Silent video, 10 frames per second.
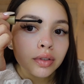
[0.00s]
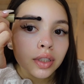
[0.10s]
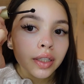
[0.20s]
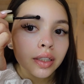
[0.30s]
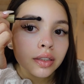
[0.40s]

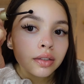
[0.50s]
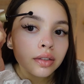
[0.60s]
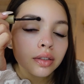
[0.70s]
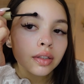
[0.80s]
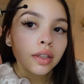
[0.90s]

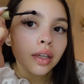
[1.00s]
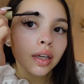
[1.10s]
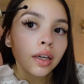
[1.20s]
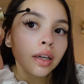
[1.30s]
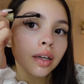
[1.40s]
tint,
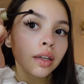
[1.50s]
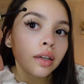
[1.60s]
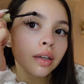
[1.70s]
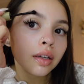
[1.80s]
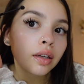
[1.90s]

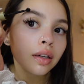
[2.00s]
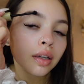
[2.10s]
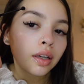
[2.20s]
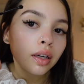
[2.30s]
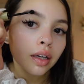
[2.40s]
and
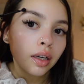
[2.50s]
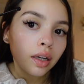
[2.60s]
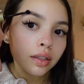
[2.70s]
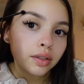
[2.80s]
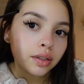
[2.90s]

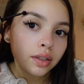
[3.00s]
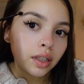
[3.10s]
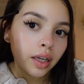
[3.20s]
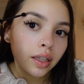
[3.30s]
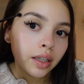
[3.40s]
I just
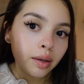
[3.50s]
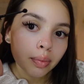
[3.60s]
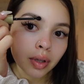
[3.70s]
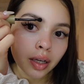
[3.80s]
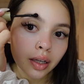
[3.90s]
slightly
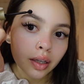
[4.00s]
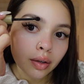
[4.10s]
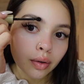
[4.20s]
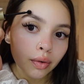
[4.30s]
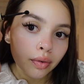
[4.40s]
apply it
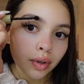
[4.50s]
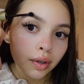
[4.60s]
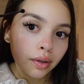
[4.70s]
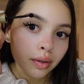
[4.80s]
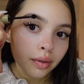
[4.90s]
over.